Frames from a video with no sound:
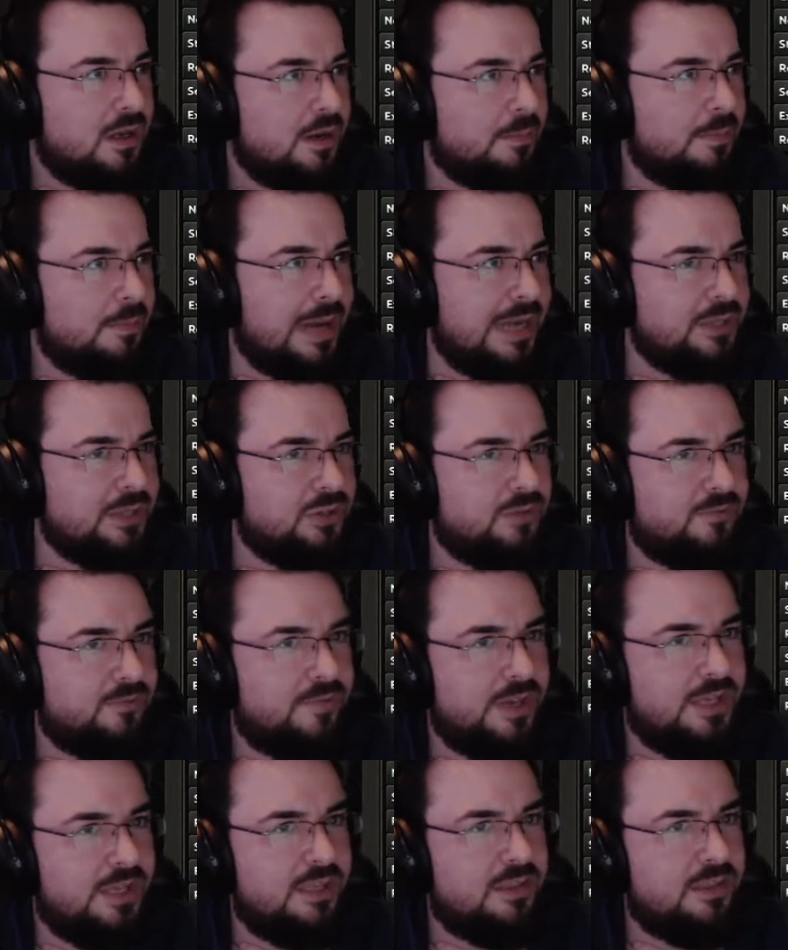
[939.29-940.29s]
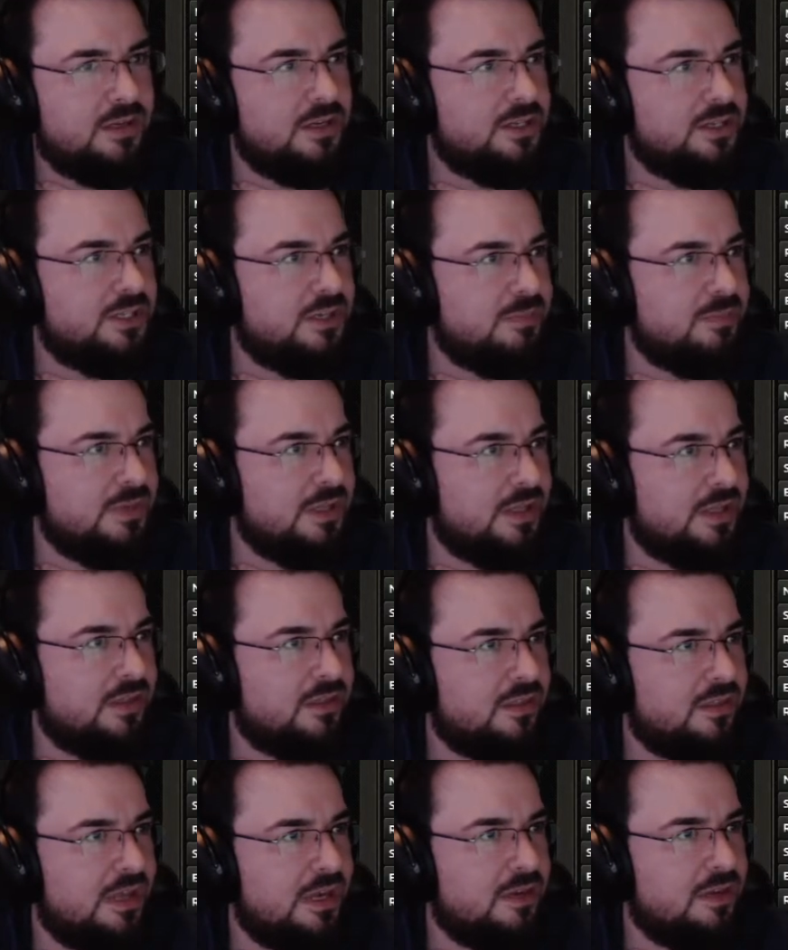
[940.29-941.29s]
but I think there needs to be like
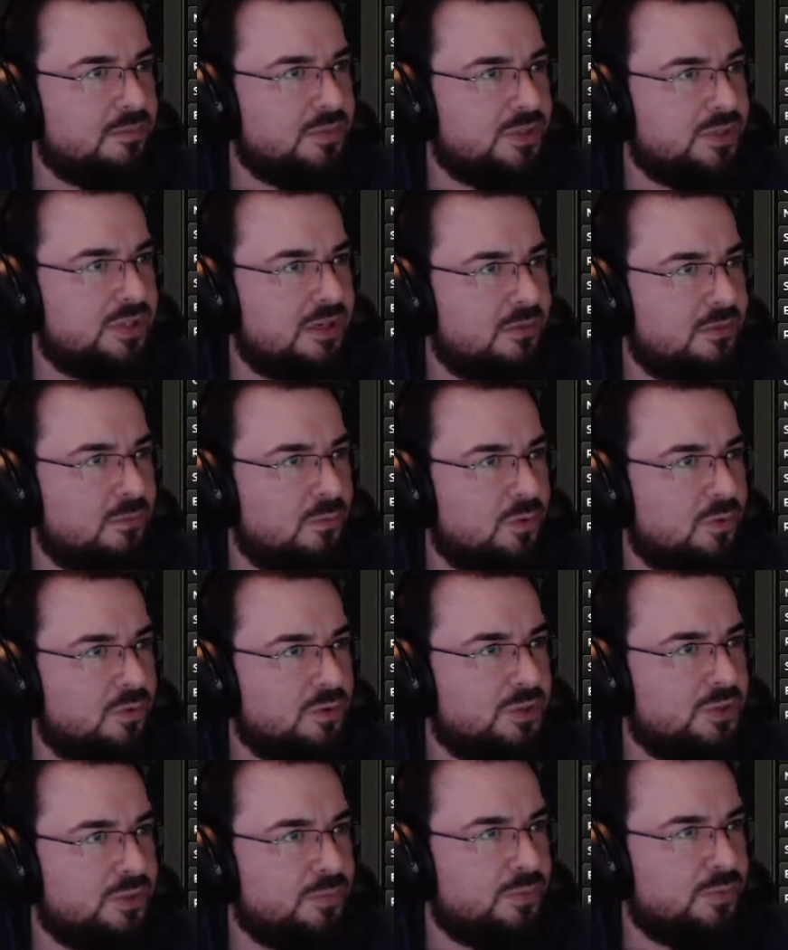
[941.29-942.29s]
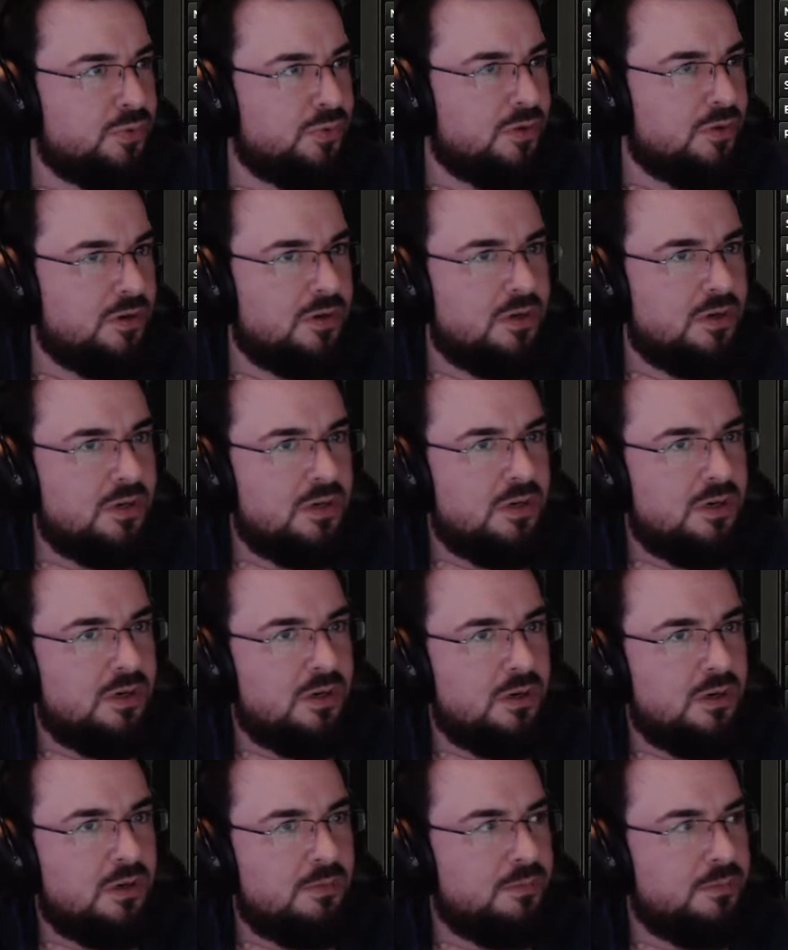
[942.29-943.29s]
30% war support
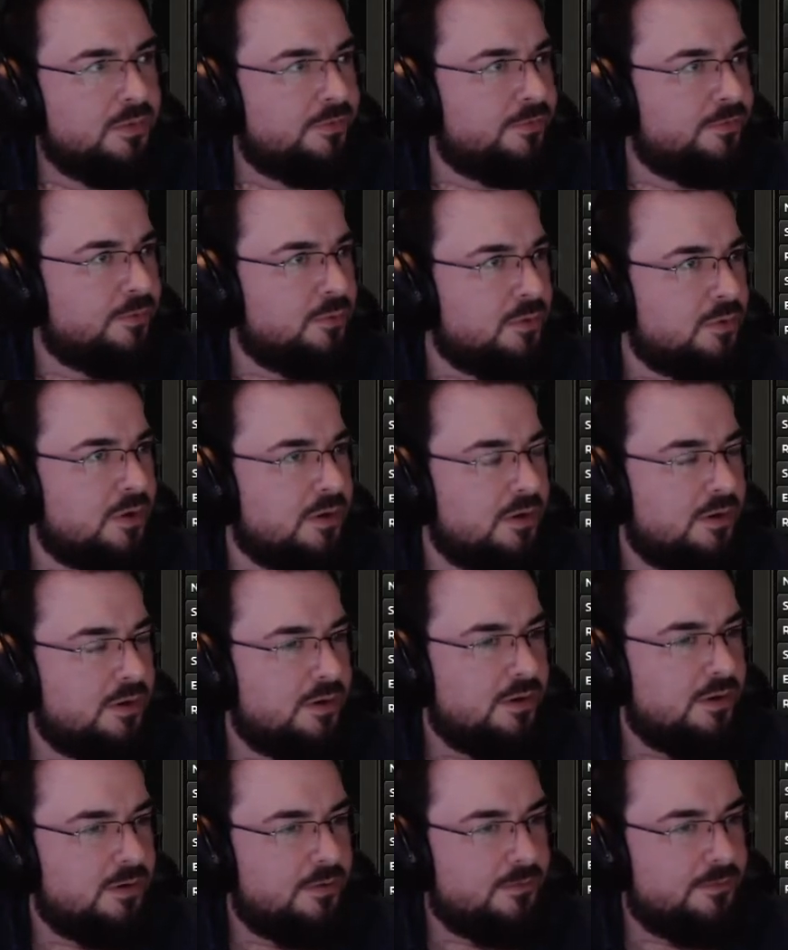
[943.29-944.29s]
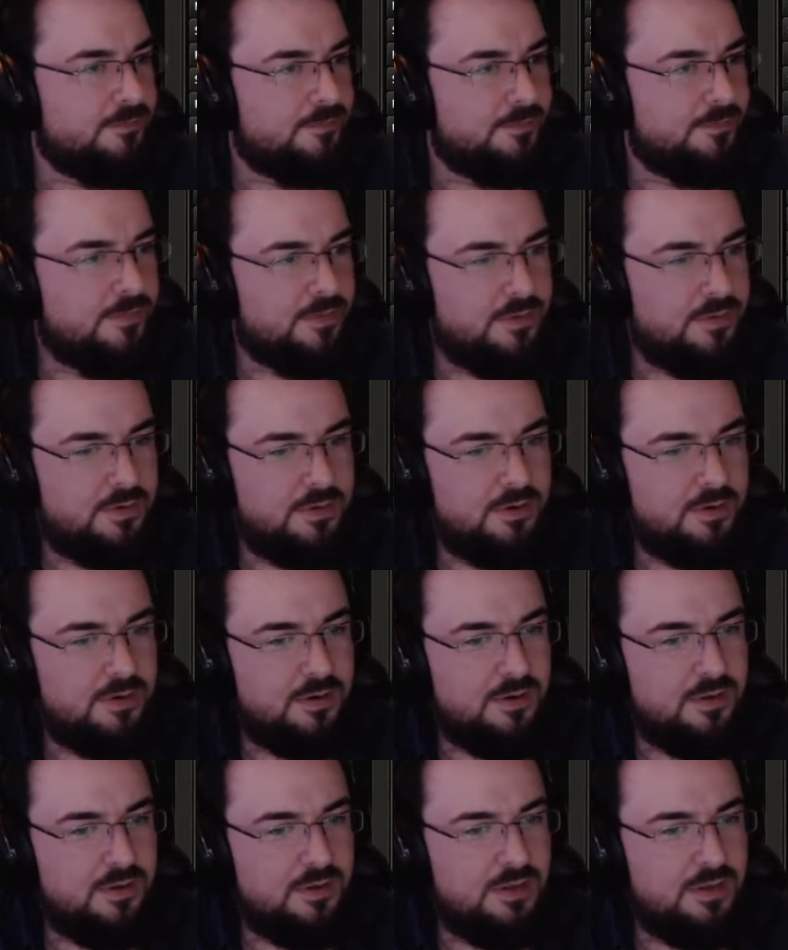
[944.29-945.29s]
before
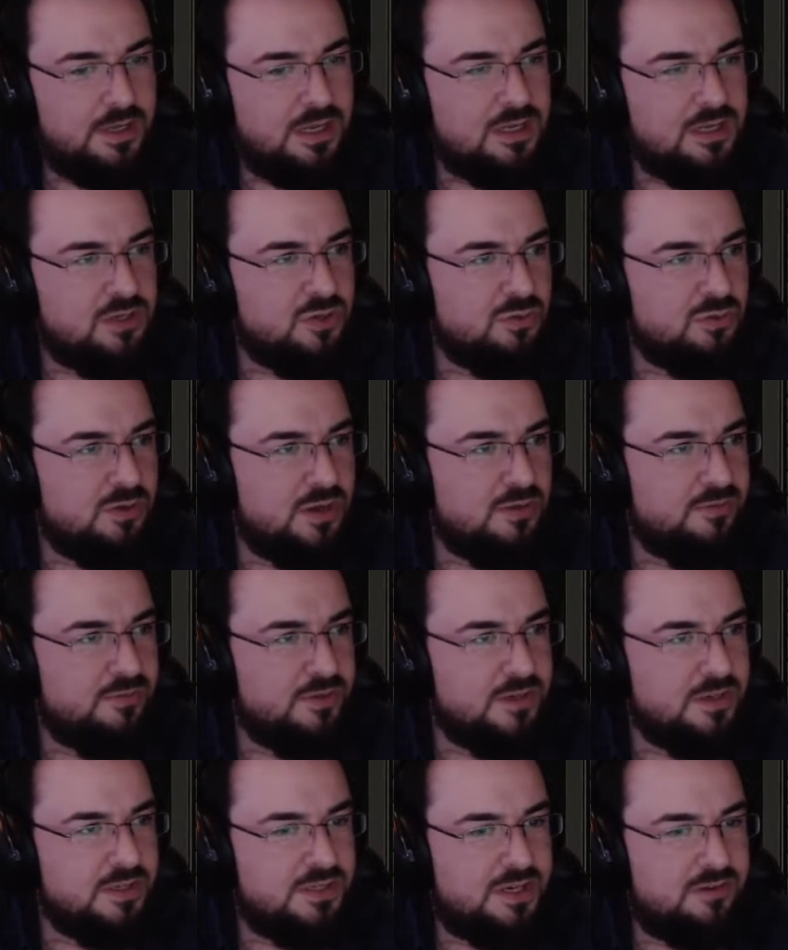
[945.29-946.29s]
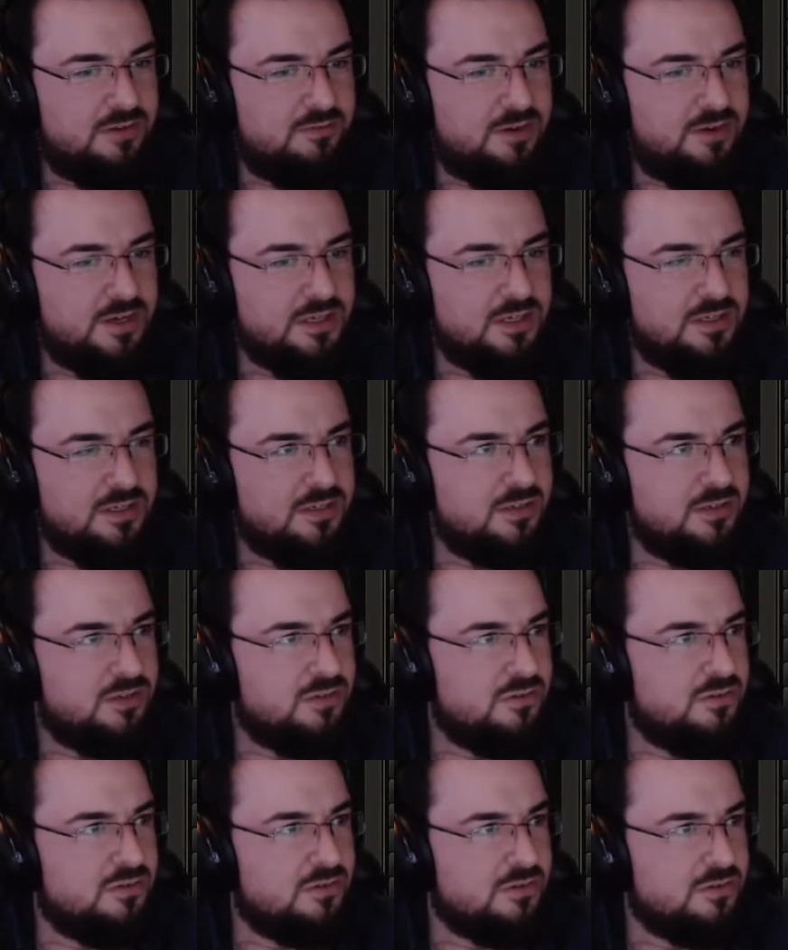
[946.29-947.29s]
they can do anything. Is that right? Do you
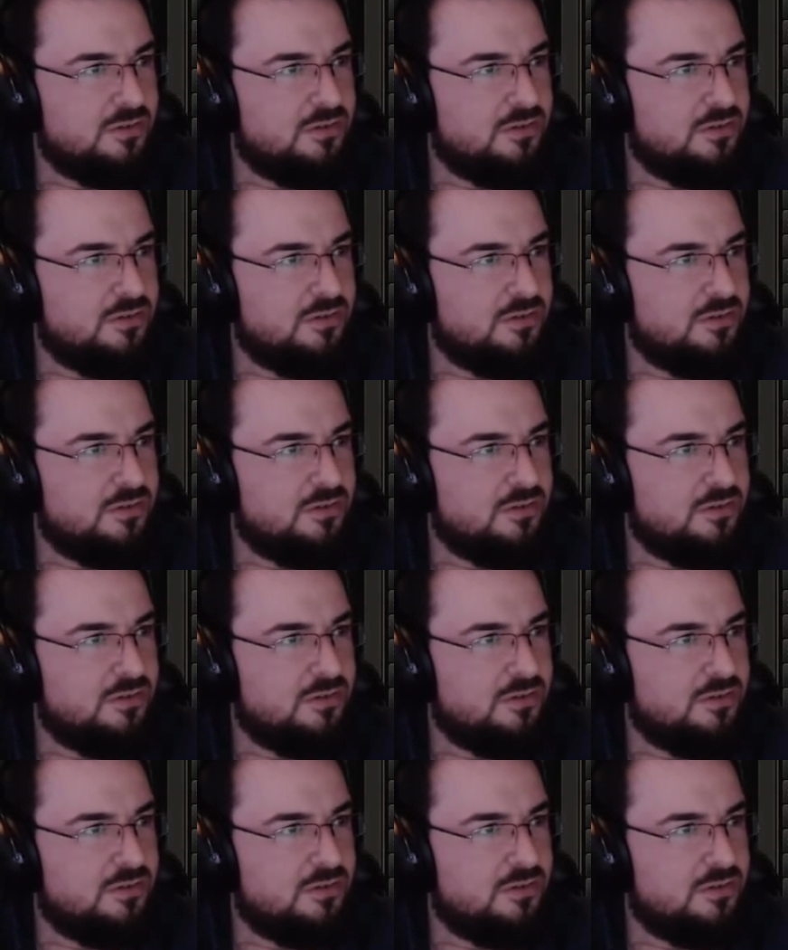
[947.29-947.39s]
know?